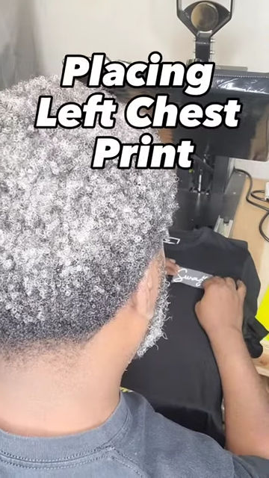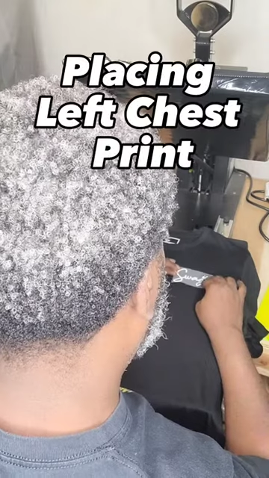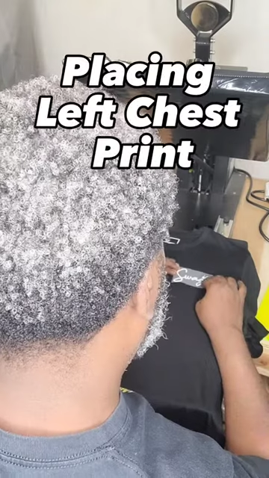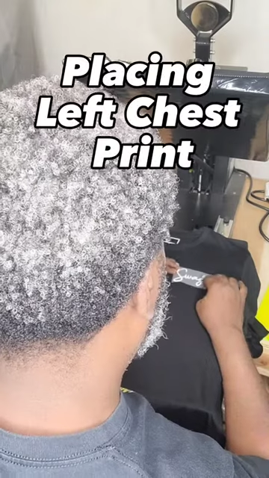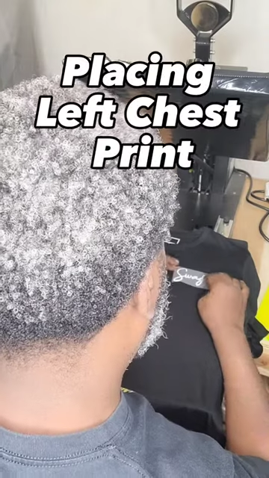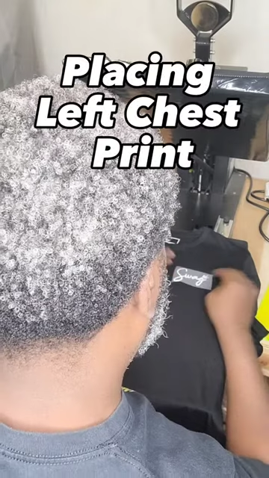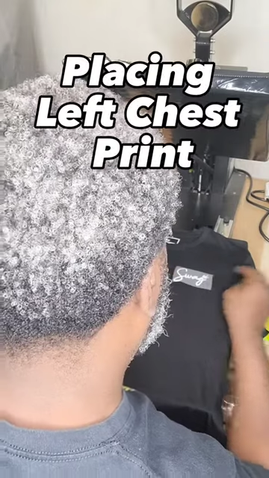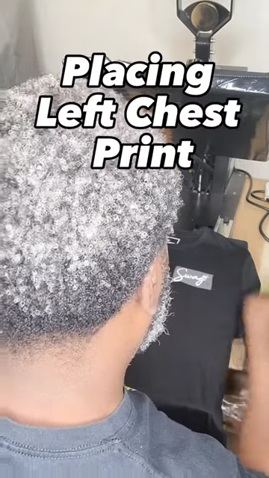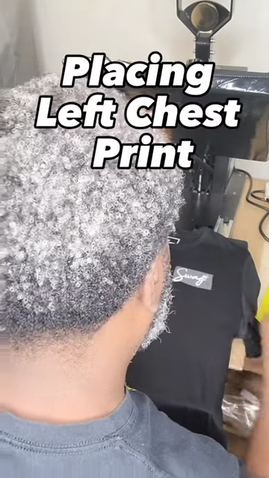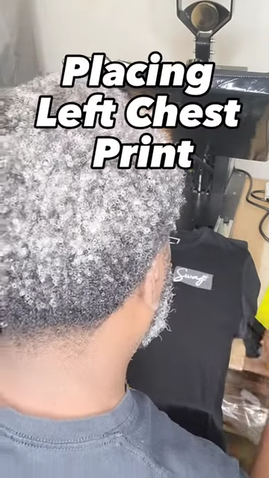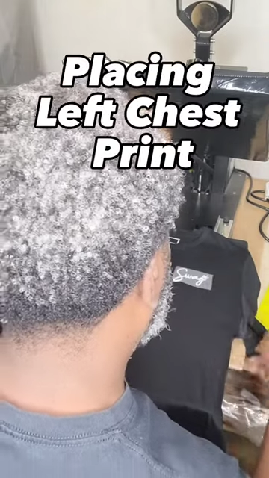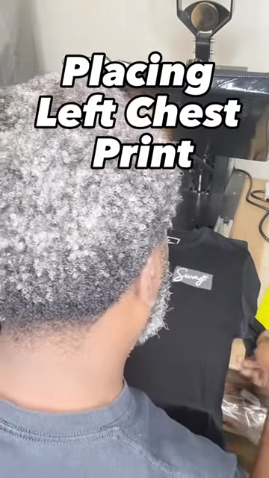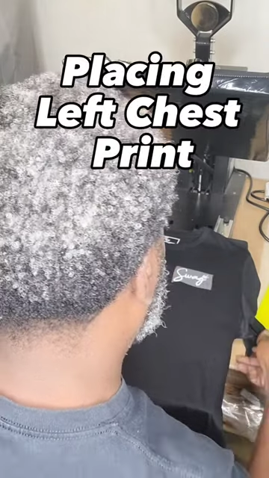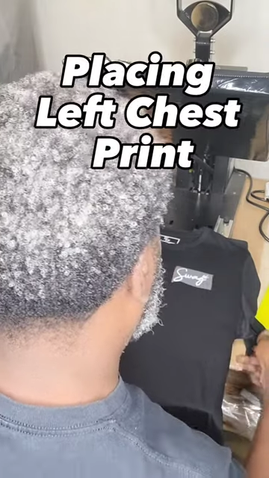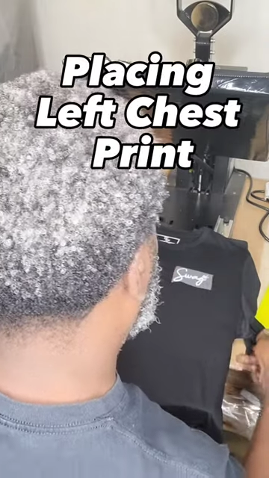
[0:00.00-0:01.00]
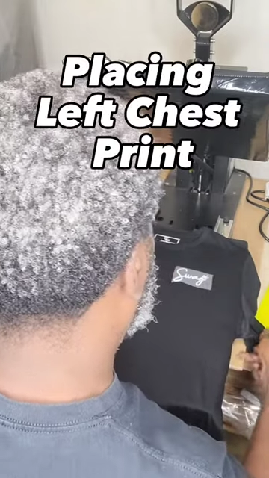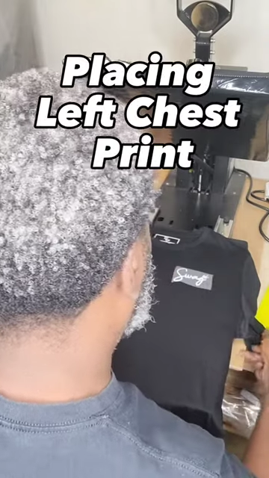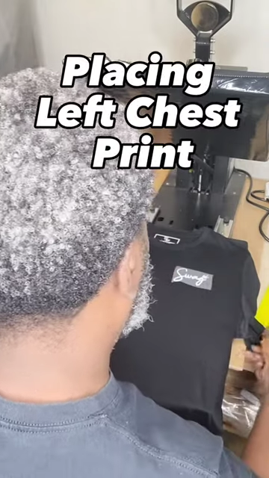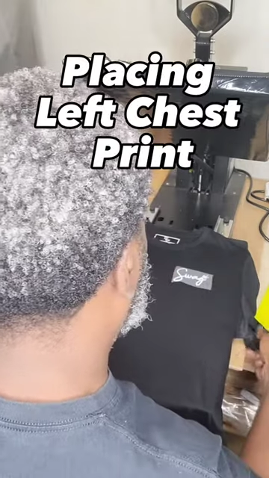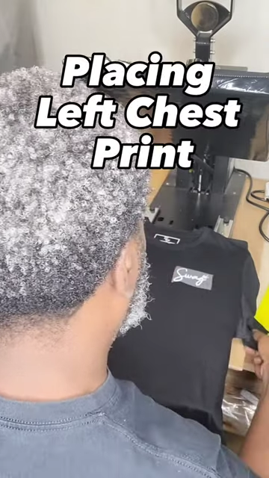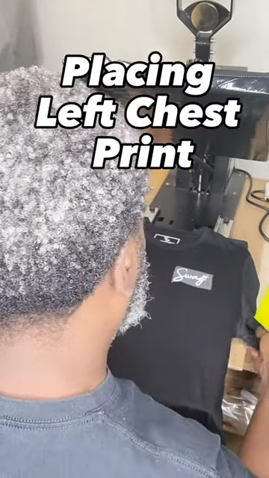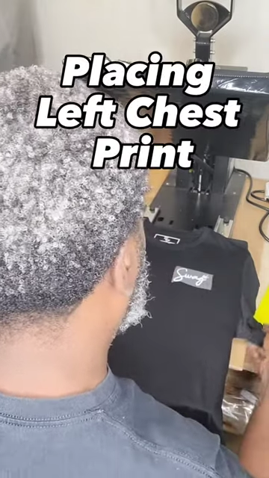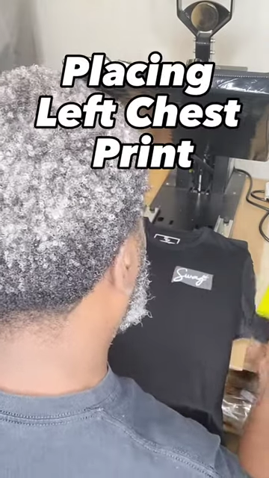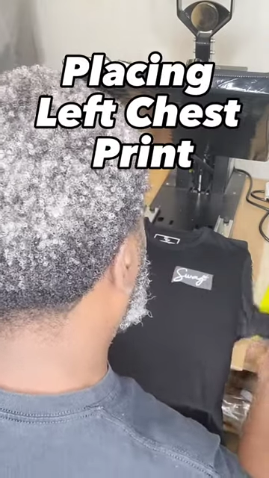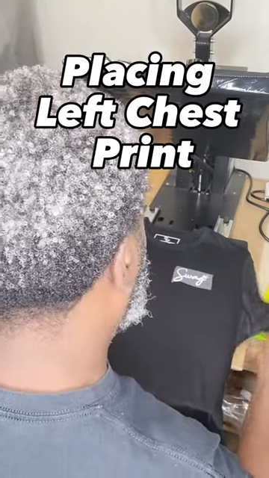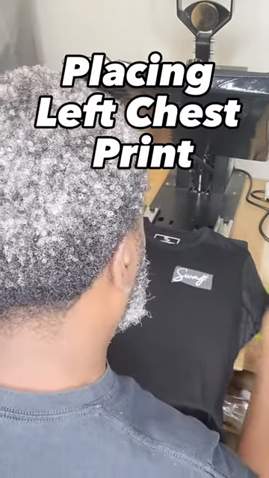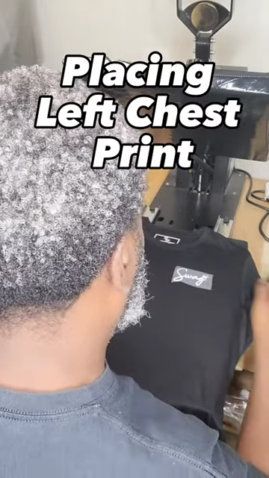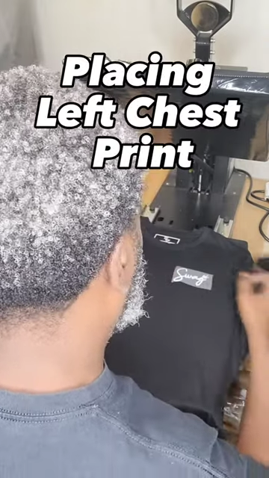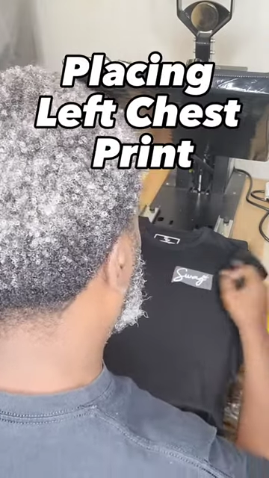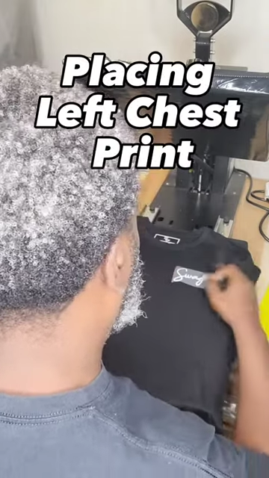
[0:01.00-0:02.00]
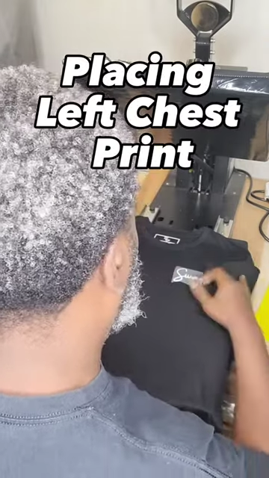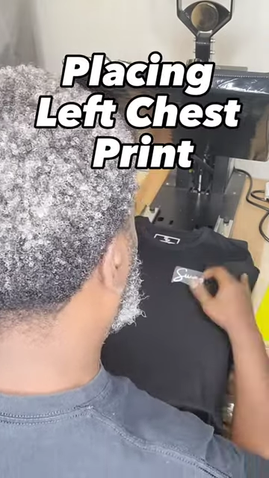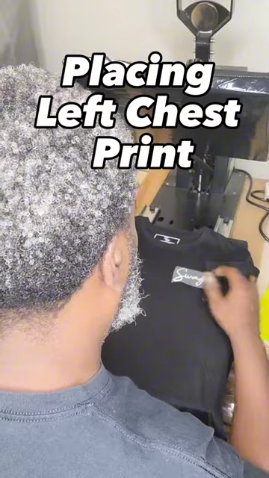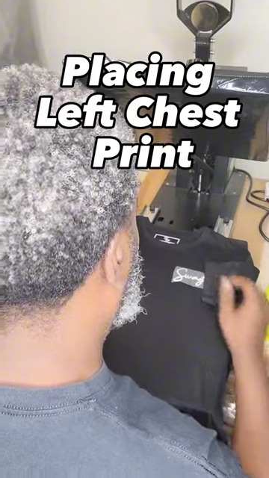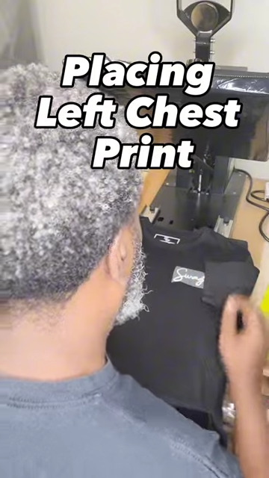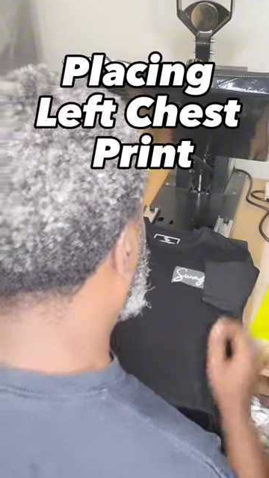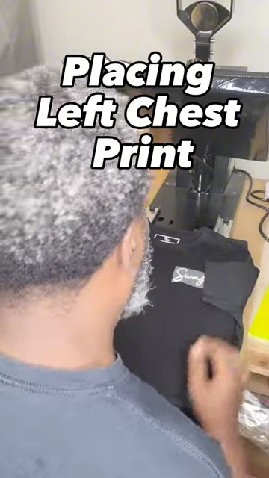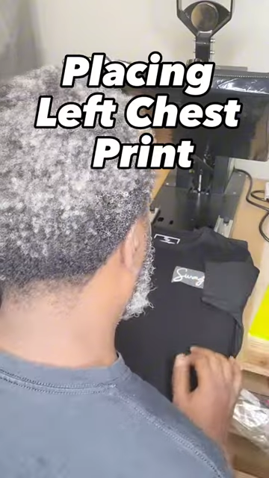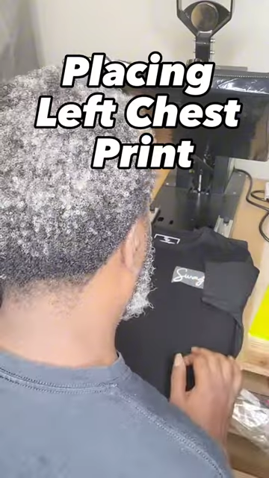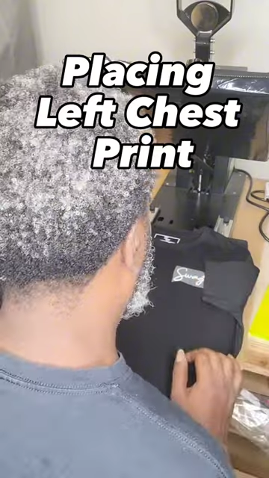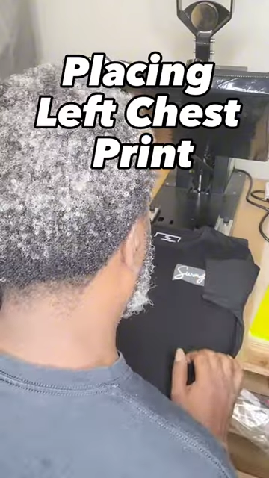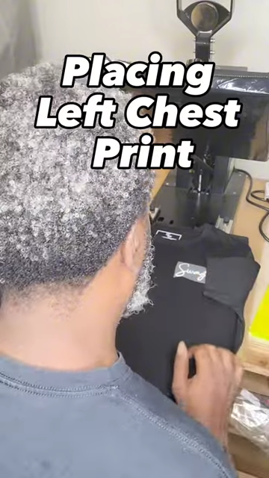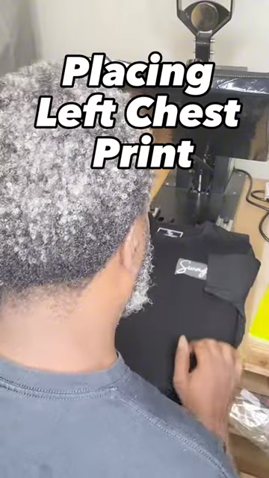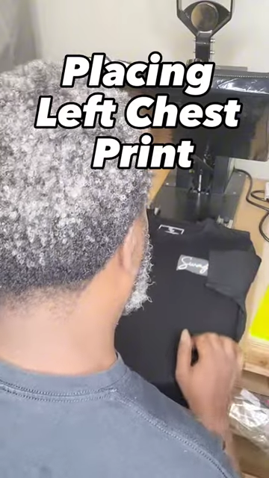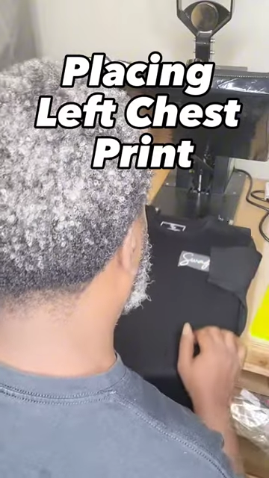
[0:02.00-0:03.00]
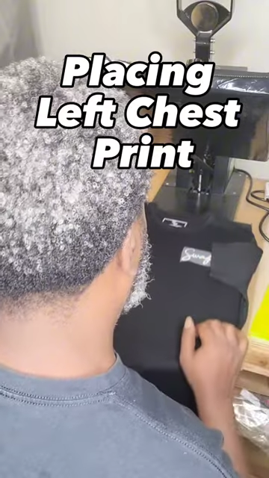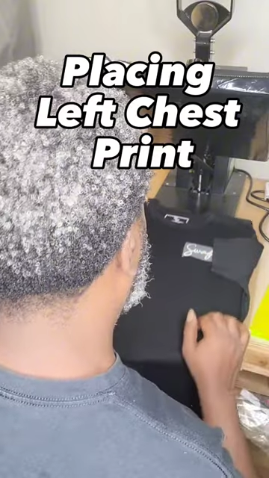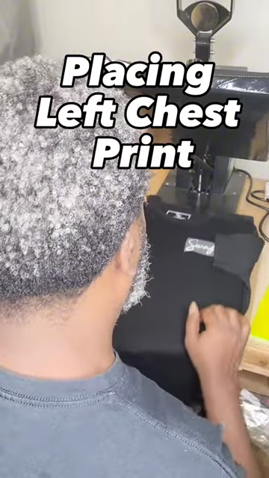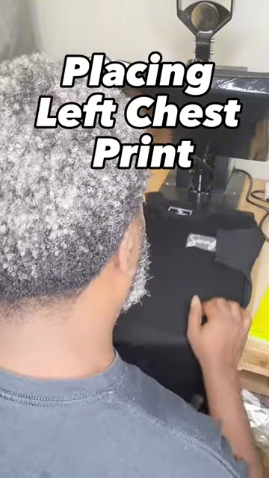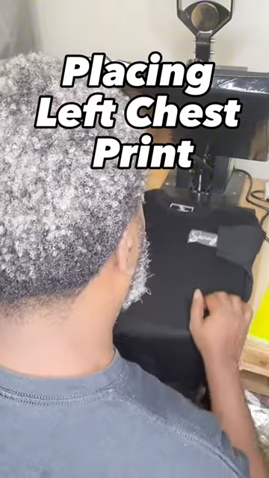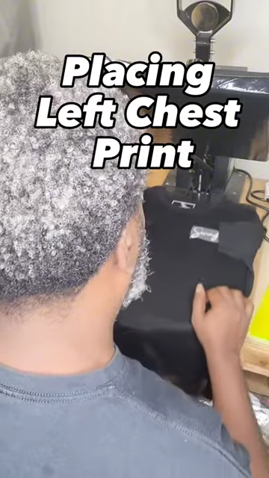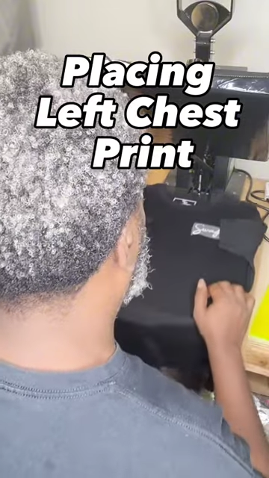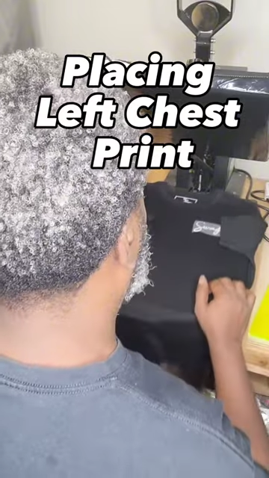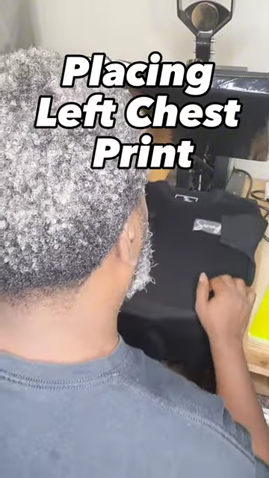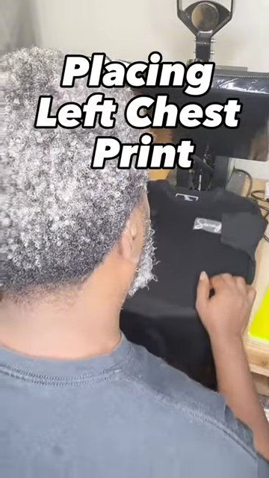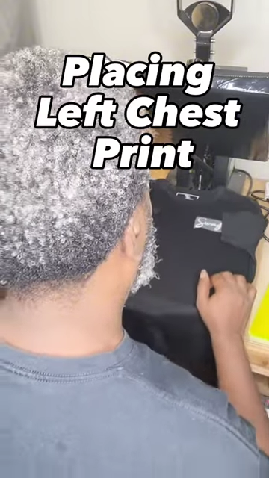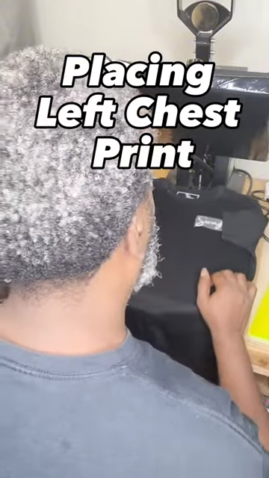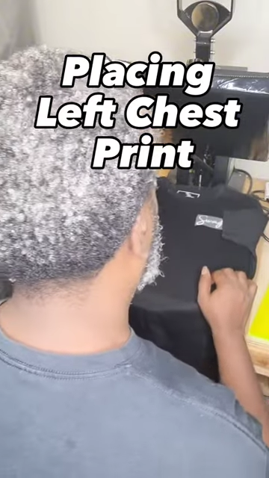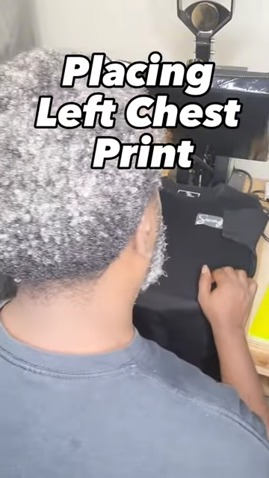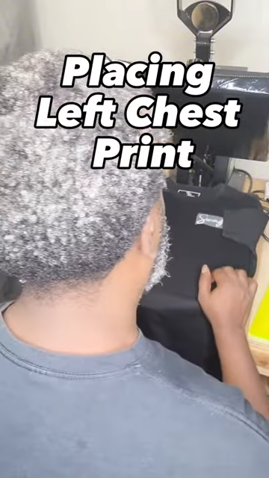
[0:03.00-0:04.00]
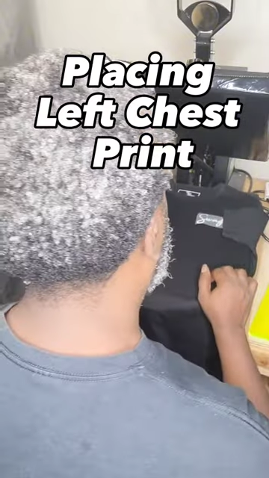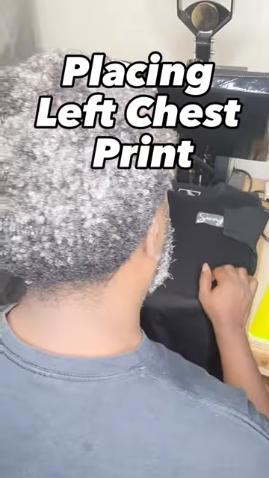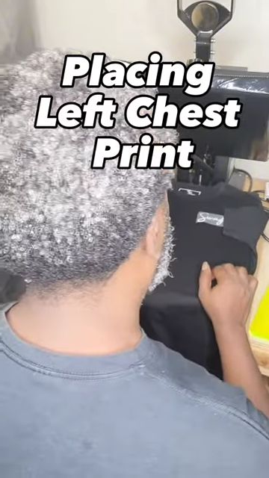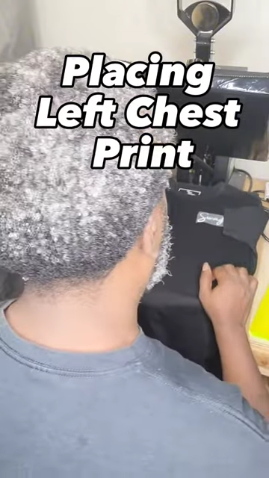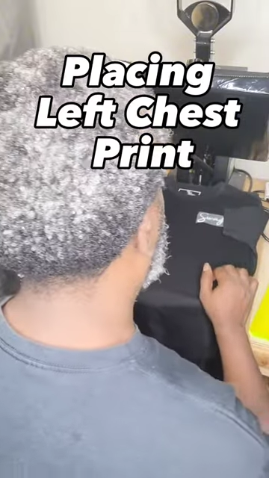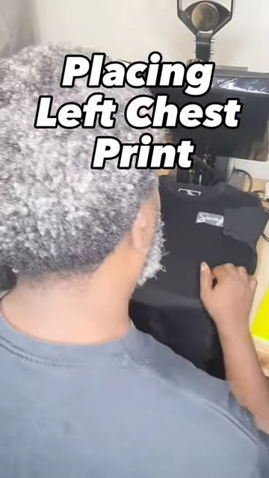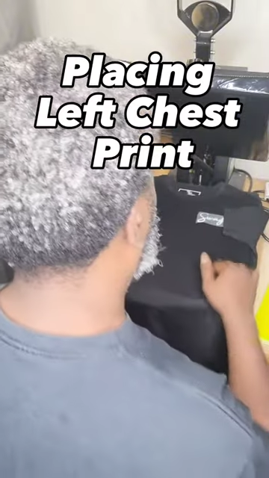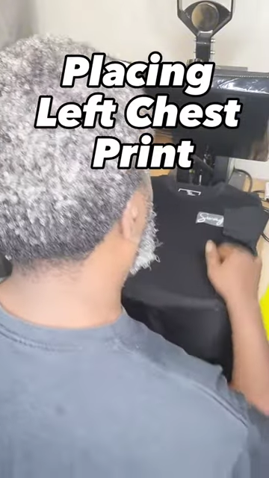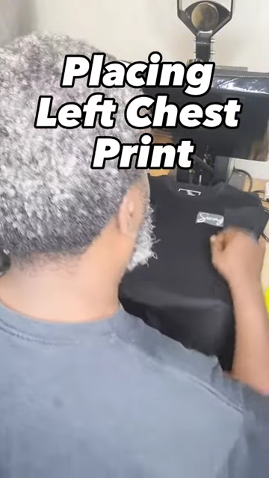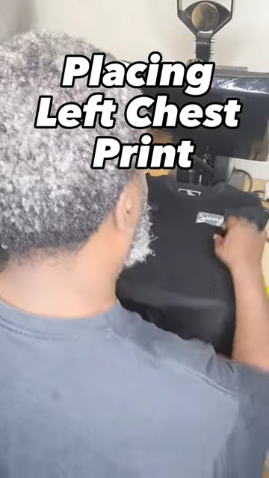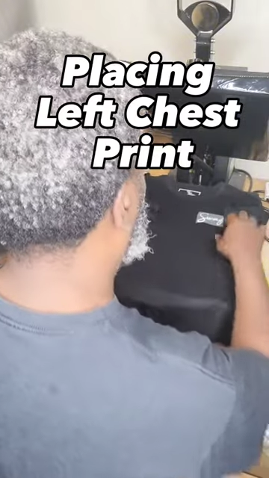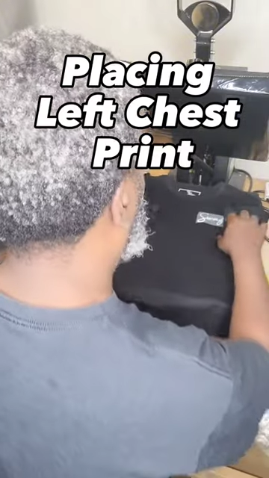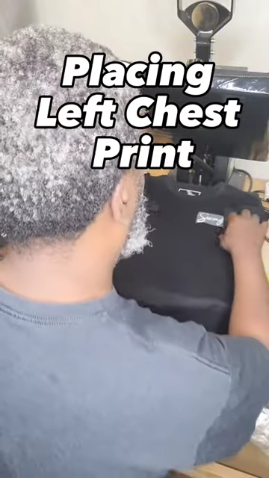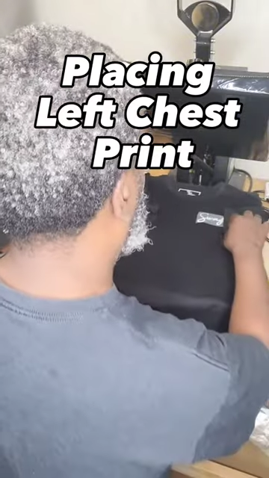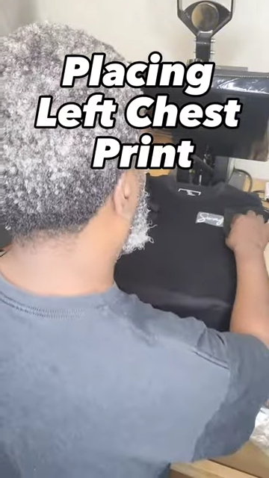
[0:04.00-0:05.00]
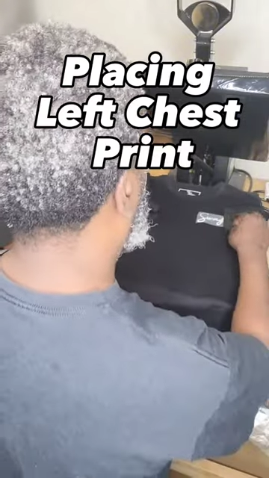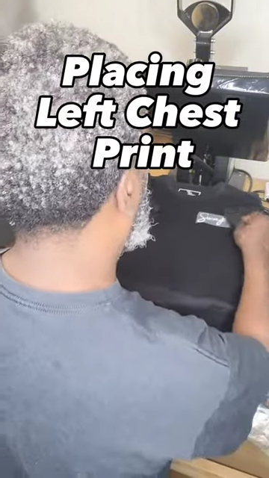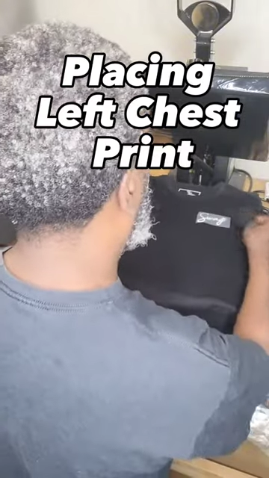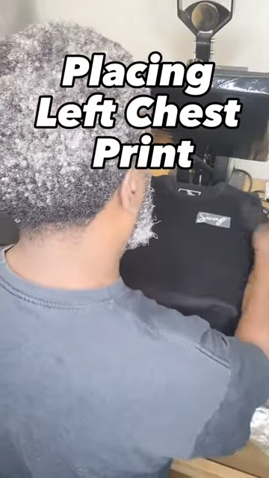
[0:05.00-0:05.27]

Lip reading: [unreadable: no face in view]